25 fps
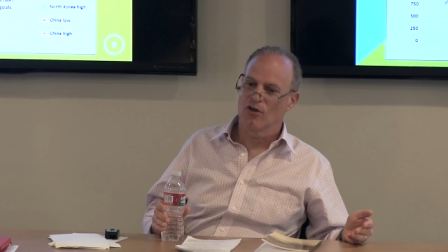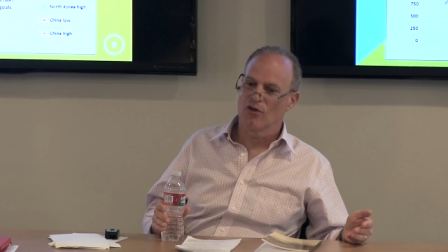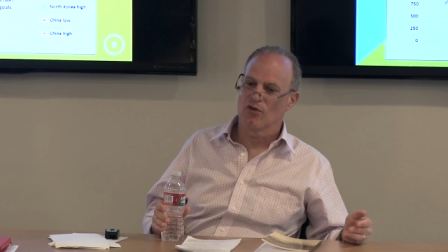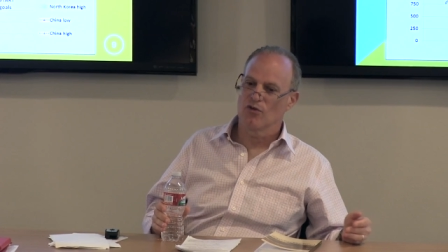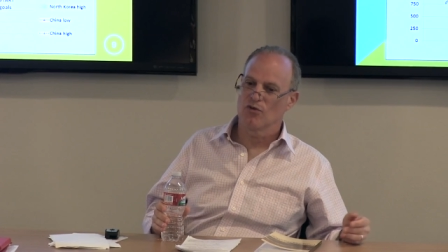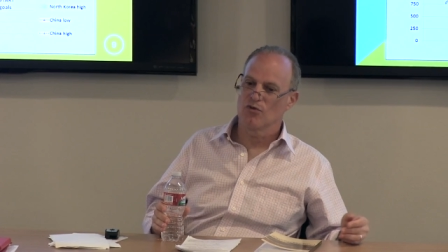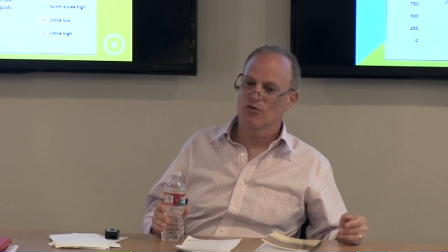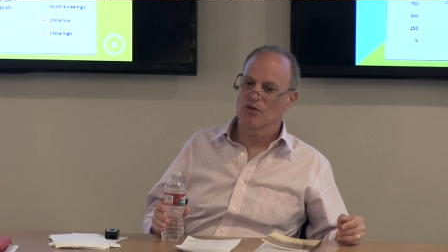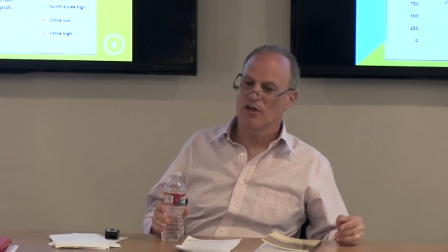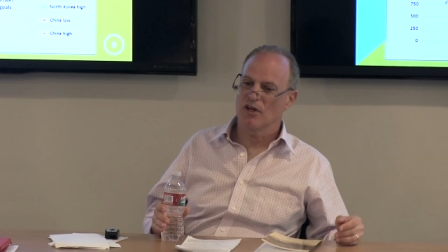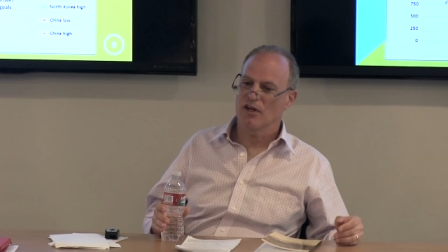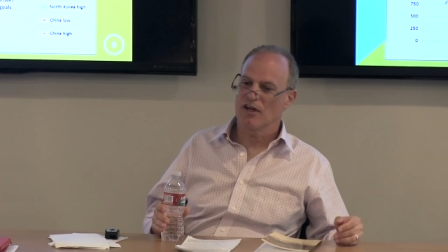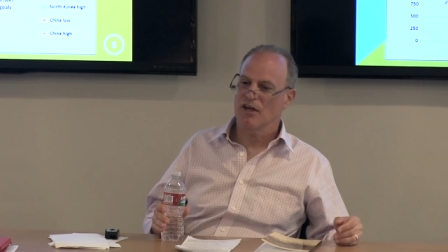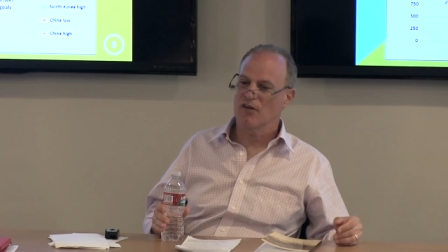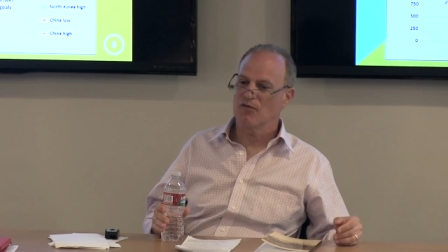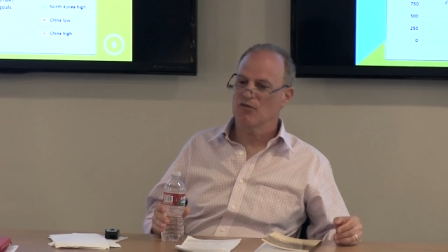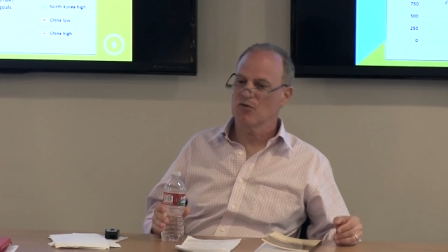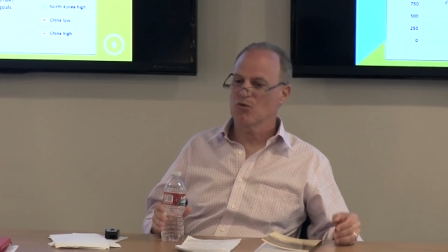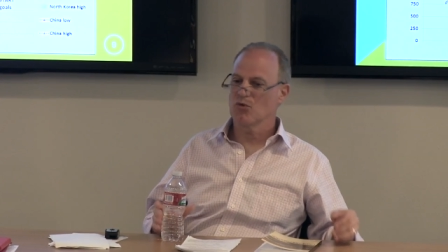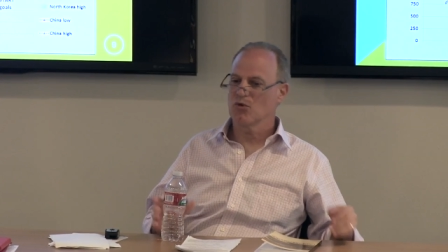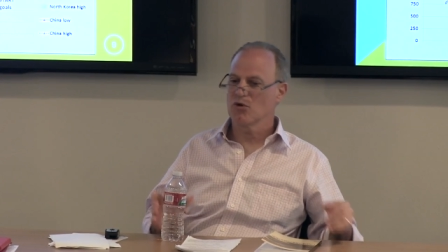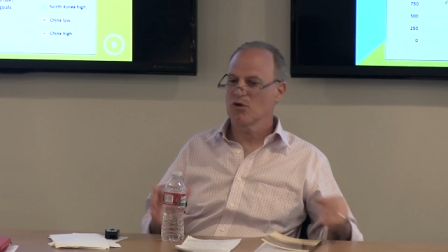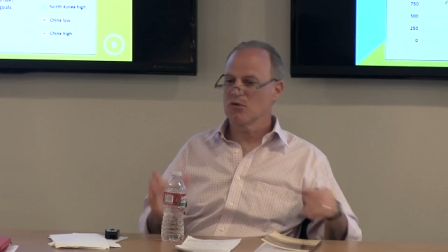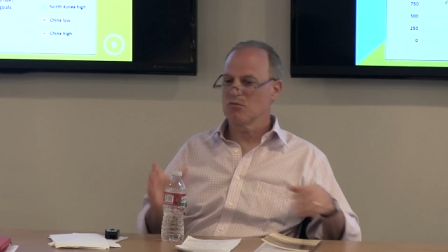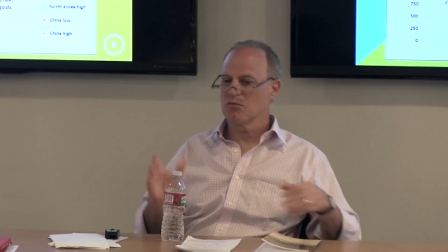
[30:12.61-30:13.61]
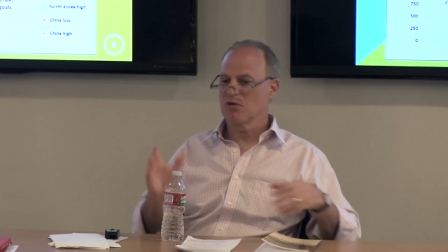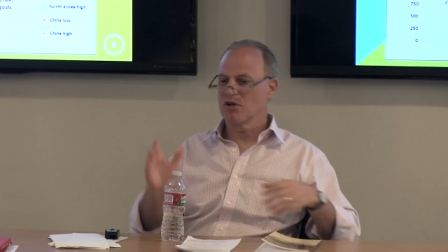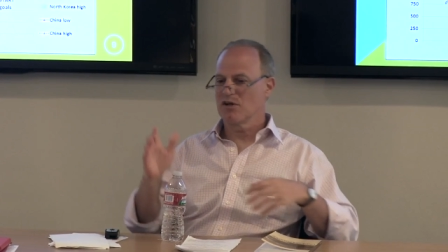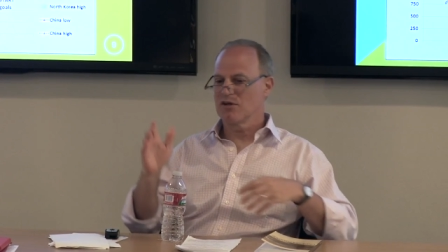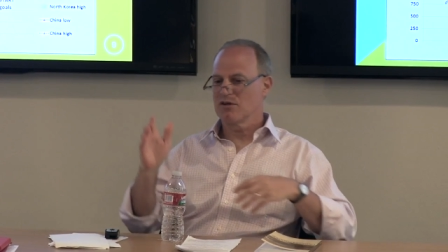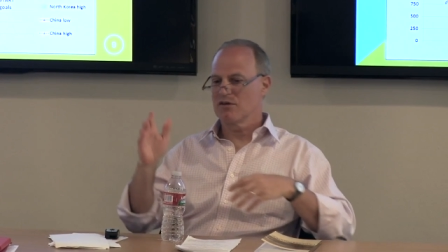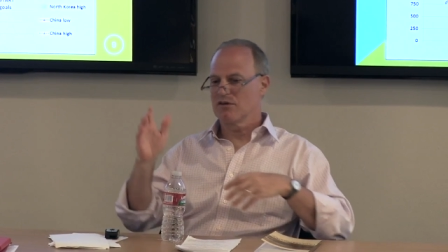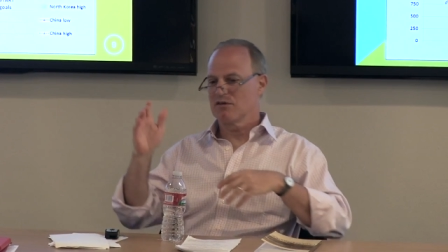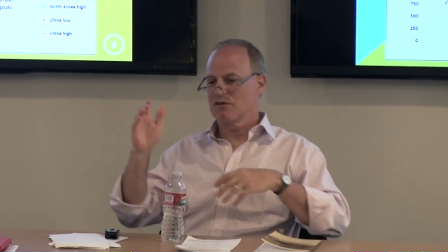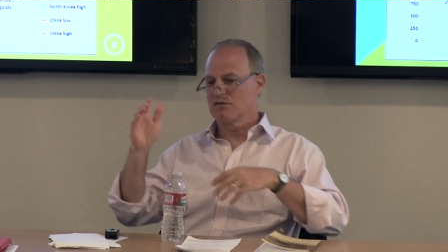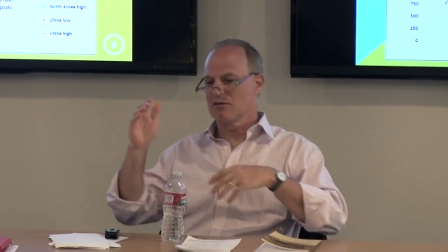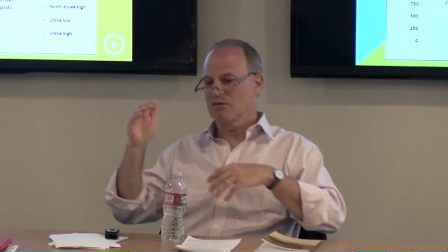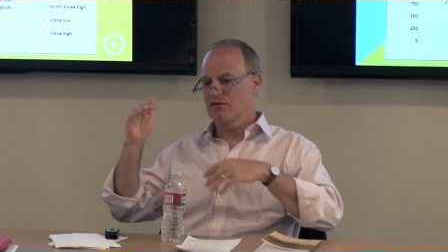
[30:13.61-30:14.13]
You then have to worry
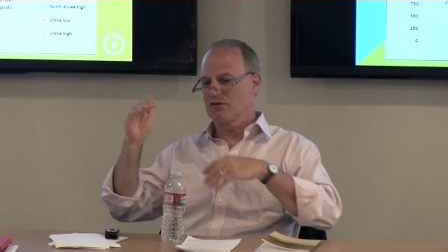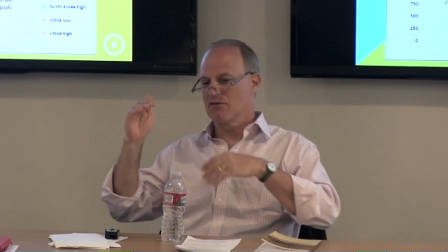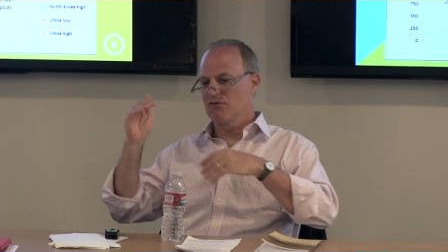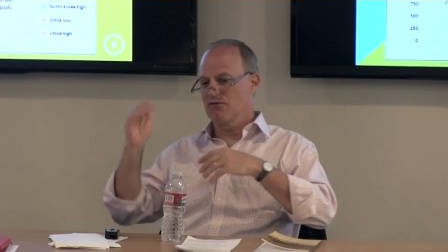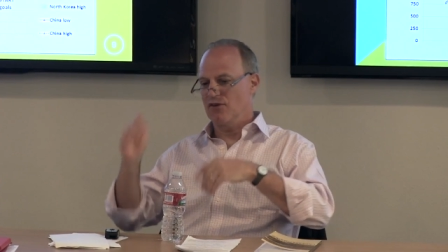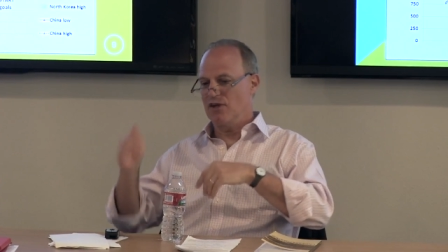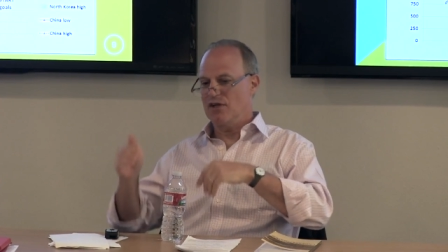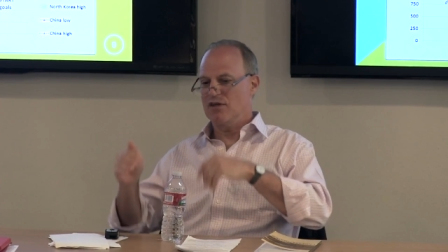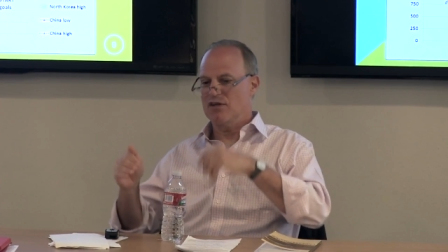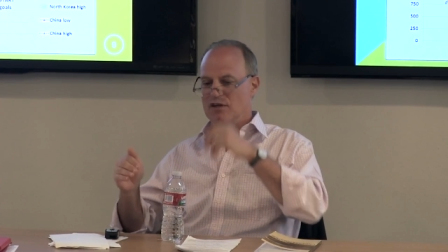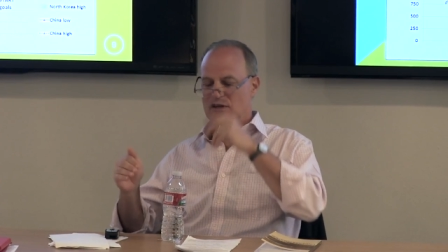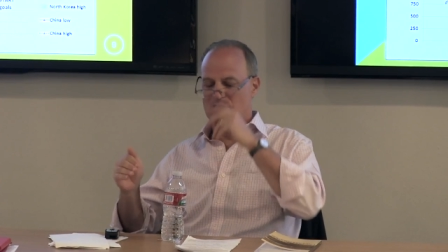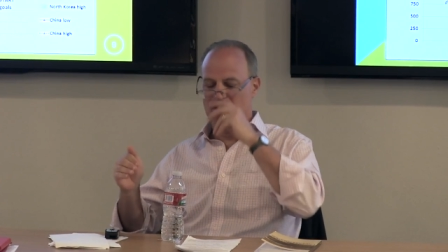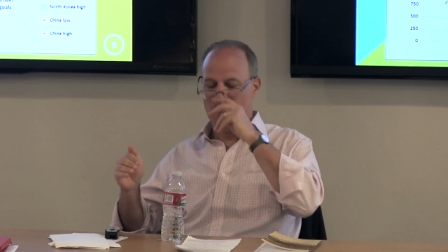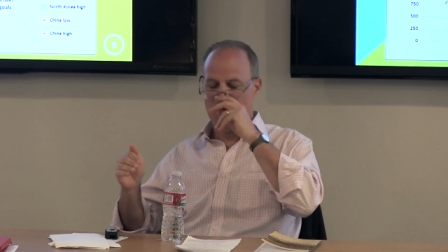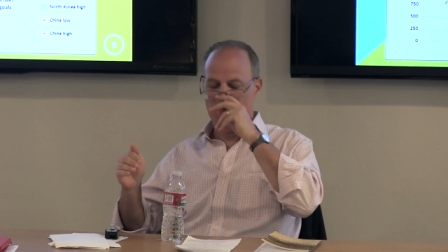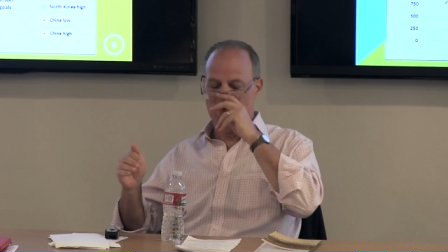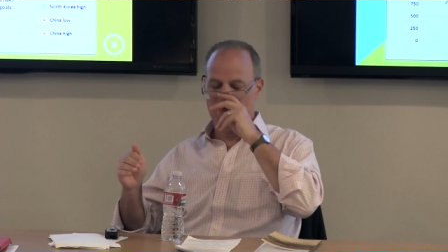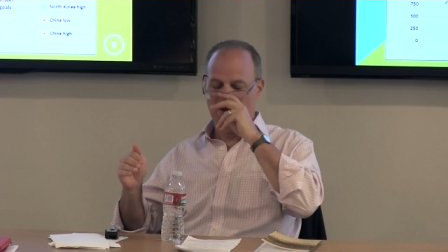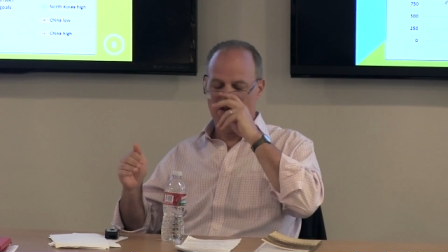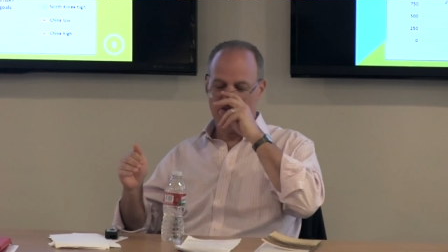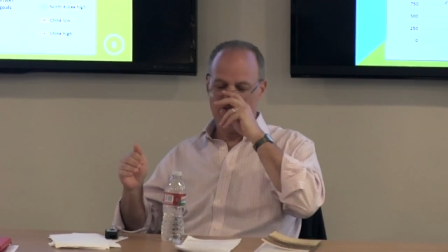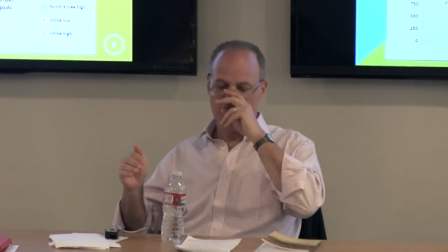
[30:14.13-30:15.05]
about defending them,